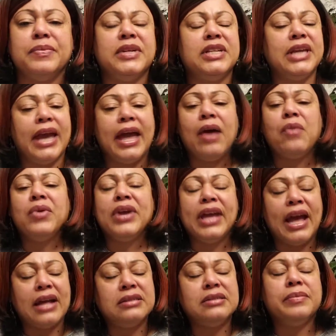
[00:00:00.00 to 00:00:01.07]
But yeah, we
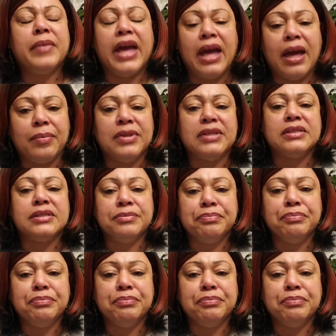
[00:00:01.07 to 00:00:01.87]
got some habits.